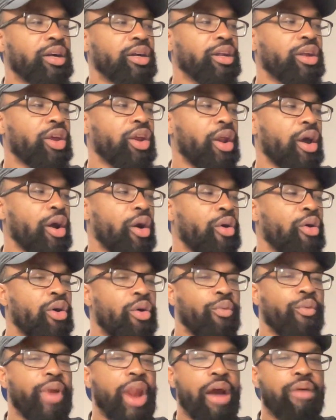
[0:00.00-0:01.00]
you know,
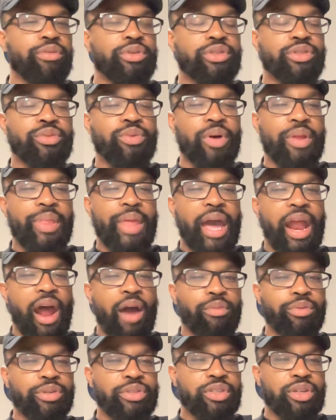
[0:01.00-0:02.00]
when I was doing that, I
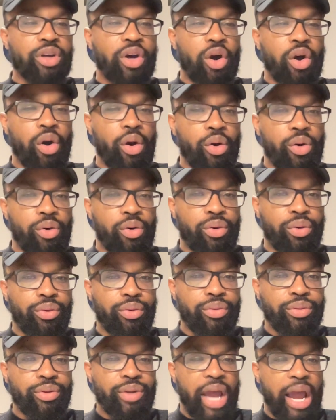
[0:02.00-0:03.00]
was
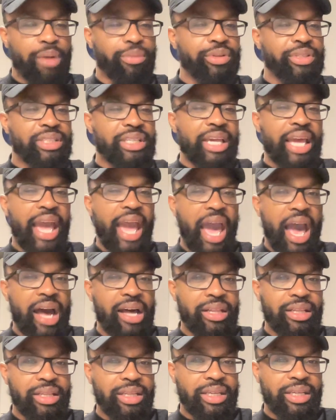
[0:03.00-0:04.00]
cold. I was
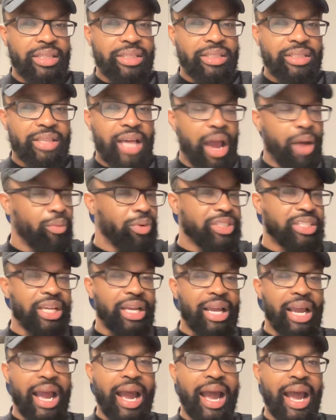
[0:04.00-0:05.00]
callous. I wasn't
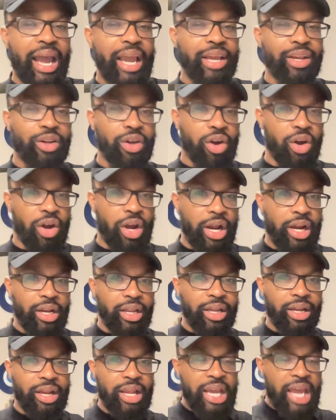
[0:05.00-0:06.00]

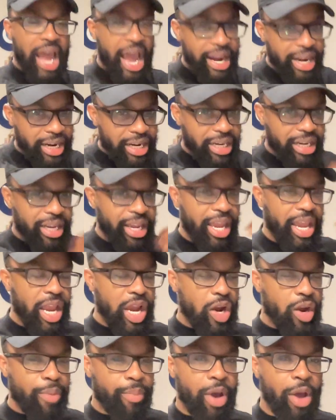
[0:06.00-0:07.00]
kind-hearted. I didn't
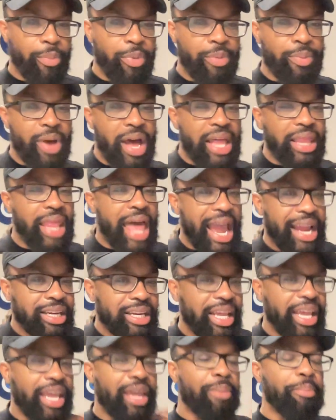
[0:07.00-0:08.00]
care about people. I lacked
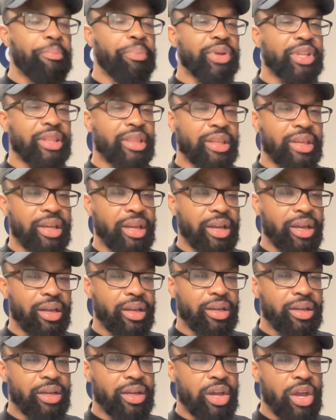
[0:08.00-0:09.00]
empathy.
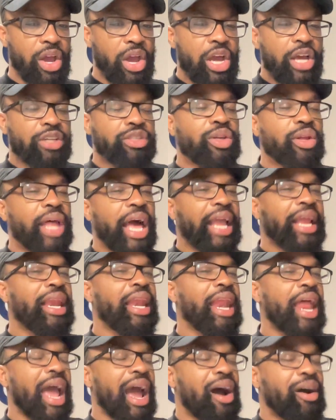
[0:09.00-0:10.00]
So, like,
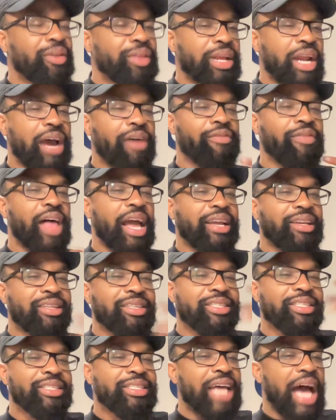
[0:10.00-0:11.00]
now that I've, like,
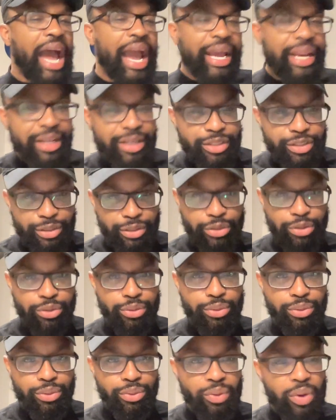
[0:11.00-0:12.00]
decided
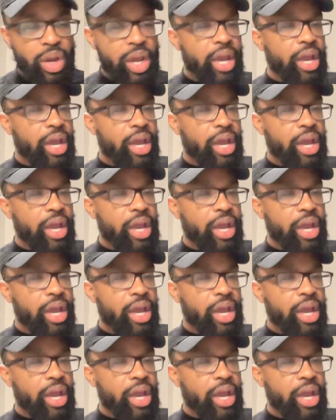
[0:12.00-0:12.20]
to